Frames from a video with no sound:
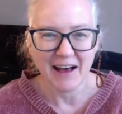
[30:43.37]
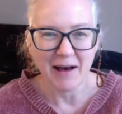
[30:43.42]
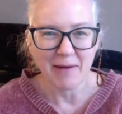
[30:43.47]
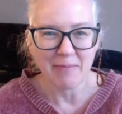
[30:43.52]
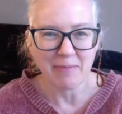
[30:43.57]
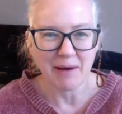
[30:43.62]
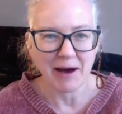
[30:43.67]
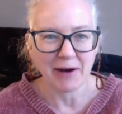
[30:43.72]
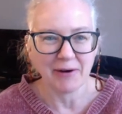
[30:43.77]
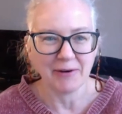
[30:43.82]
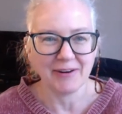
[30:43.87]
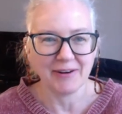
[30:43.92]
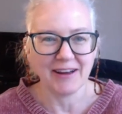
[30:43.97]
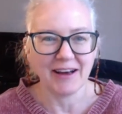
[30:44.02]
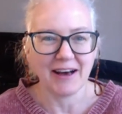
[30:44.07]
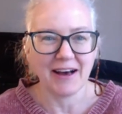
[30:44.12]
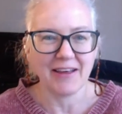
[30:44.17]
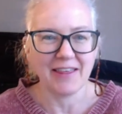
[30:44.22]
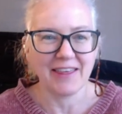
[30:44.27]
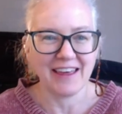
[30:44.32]
about
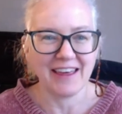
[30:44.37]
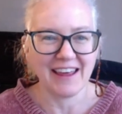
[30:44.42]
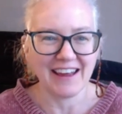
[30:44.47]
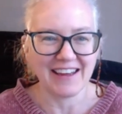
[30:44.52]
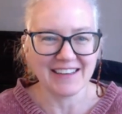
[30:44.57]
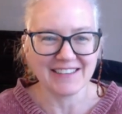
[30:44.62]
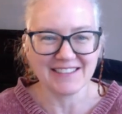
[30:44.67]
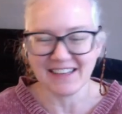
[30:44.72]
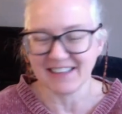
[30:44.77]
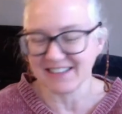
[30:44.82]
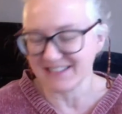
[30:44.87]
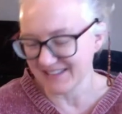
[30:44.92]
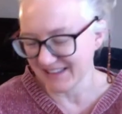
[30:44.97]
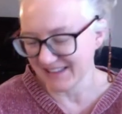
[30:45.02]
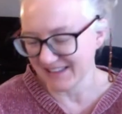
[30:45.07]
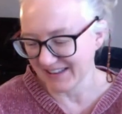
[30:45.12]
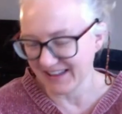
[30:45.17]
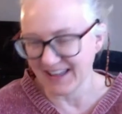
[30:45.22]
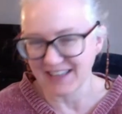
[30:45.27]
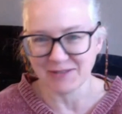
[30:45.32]
things,
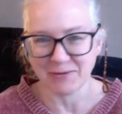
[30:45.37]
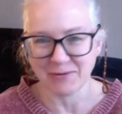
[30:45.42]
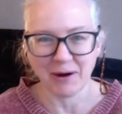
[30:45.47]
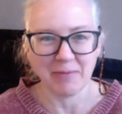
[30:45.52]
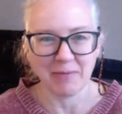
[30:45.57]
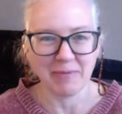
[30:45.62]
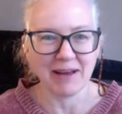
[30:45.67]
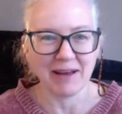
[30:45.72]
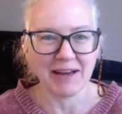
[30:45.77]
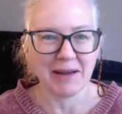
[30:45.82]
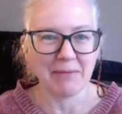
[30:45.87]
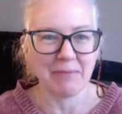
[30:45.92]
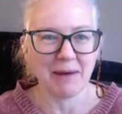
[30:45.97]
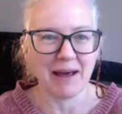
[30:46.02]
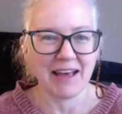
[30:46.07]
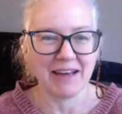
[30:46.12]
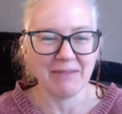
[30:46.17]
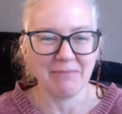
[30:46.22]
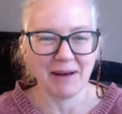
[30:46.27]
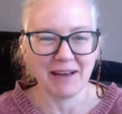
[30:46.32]
that's where I'm getting
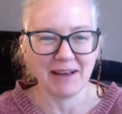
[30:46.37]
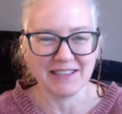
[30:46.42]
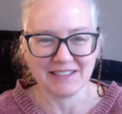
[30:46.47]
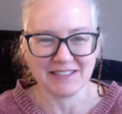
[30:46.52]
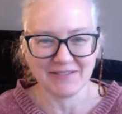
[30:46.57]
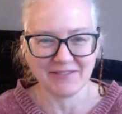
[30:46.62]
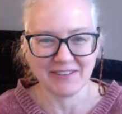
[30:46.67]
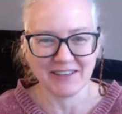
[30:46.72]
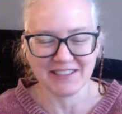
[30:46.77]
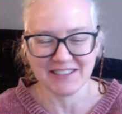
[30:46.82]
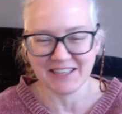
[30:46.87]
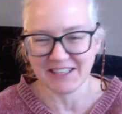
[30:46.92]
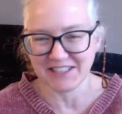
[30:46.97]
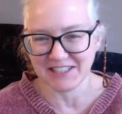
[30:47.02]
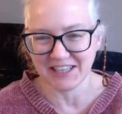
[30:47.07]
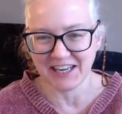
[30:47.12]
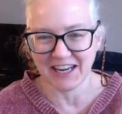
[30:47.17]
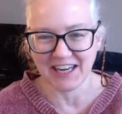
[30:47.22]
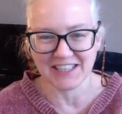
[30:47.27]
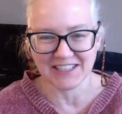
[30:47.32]
my civics
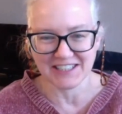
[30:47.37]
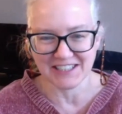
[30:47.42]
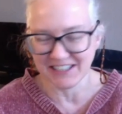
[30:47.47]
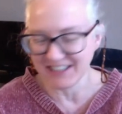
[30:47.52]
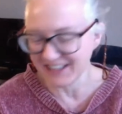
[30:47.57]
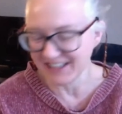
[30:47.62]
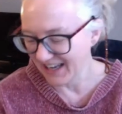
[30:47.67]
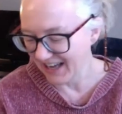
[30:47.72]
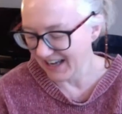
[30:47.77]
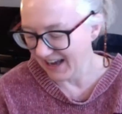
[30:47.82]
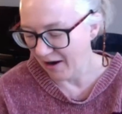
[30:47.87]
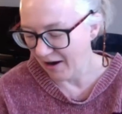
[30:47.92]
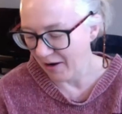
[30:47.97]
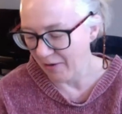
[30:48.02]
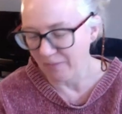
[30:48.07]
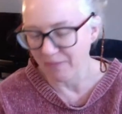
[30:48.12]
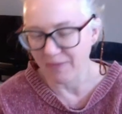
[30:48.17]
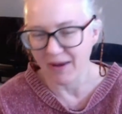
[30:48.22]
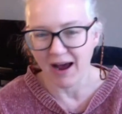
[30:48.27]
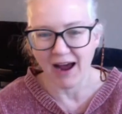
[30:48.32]
education.
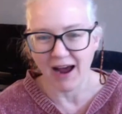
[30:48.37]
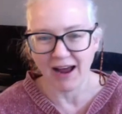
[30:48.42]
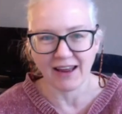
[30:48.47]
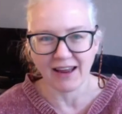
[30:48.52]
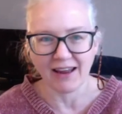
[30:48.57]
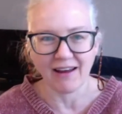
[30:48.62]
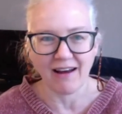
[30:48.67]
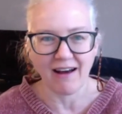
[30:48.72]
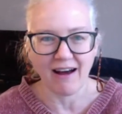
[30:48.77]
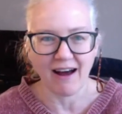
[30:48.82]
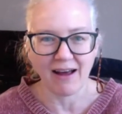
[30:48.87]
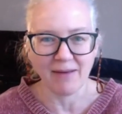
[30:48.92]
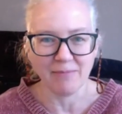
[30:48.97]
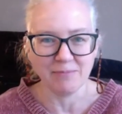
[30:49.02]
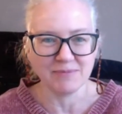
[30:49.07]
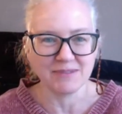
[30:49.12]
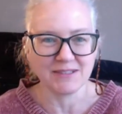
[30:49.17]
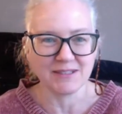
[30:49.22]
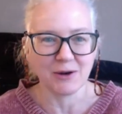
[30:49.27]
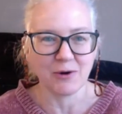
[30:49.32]

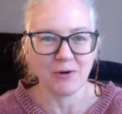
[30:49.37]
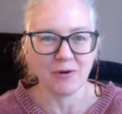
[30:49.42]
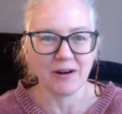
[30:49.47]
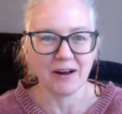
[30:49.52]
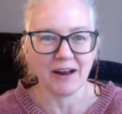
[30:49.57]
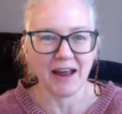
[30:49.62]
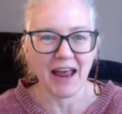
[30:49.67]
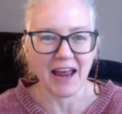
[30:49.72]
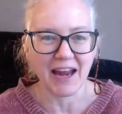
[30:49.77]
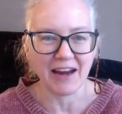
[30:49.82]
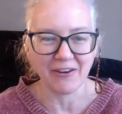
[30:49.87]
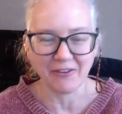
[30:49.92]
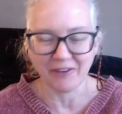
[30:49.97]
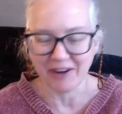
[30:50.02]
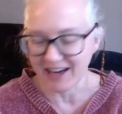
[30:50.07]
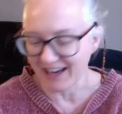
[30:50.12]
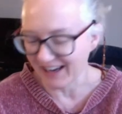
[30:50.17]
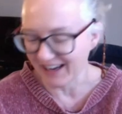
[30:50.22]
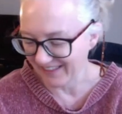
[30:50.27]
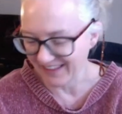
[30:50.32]
I'm so
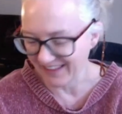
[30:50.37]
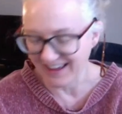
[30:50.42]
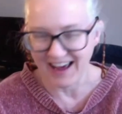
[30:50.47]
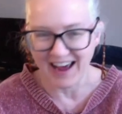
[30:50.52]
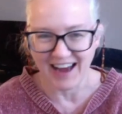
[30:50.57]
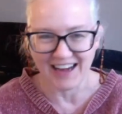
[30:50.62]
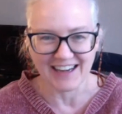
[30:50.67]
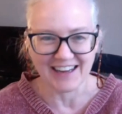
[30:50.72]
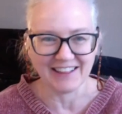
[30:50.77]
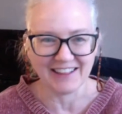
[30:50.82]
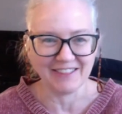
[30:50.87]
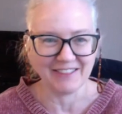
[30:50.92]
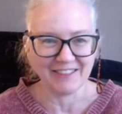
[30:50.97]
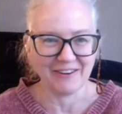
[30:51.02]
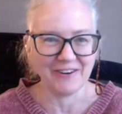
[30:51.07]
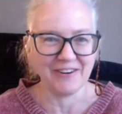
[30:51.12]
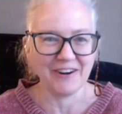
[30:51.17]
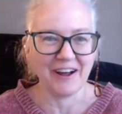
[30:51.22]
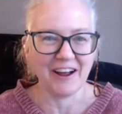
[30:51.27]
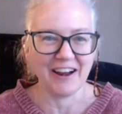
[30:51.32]
angry that I didn't
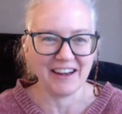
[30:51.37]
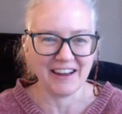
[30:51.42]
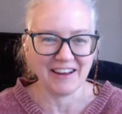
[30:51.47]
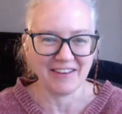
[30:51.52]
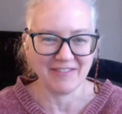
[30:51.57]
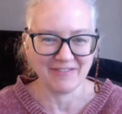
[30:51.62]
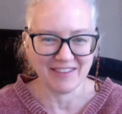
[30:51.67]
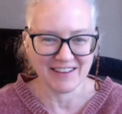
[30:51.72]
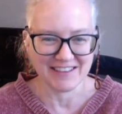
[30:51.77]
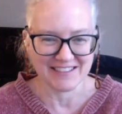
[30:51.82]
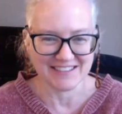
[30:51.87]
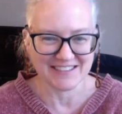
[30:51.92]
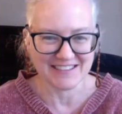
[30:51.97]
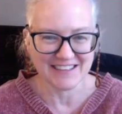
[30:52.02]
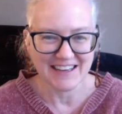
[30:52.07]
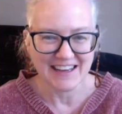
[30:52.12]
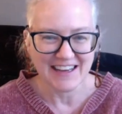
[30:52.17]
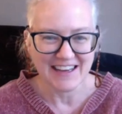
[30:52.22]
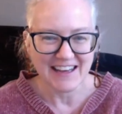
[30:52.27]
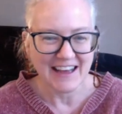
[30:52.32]
learn any of this
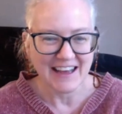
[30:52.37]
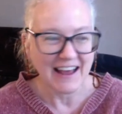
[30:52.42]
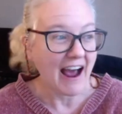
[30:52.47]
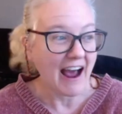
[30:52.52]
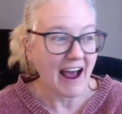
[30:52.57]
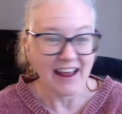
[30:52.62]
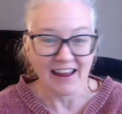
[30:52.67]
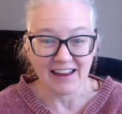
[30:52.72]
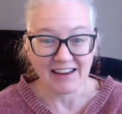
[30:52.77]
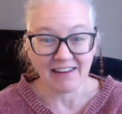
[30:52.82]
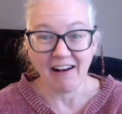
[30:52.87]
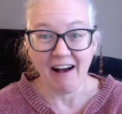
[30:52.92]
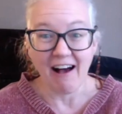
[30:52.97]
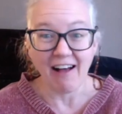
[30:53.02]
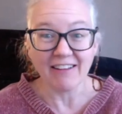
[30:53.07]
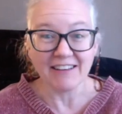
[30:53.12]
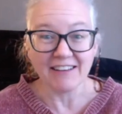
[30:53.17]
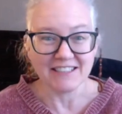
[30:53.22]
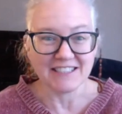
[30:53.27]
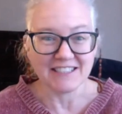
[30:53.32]
in
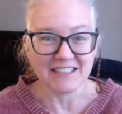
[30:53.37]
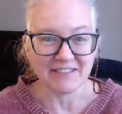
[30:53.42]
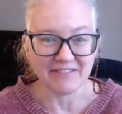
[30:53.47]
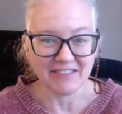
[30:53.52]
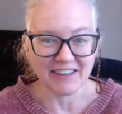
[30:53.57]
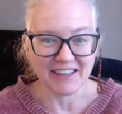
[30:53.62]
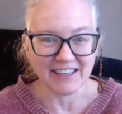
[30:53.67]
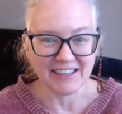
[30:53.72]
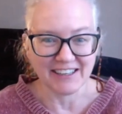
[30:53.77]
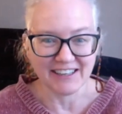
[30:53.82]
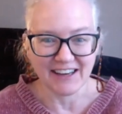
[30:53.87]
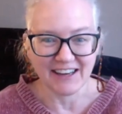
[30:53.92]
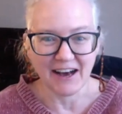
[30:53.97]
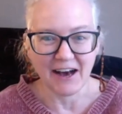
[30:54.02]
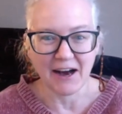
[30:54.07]
college even.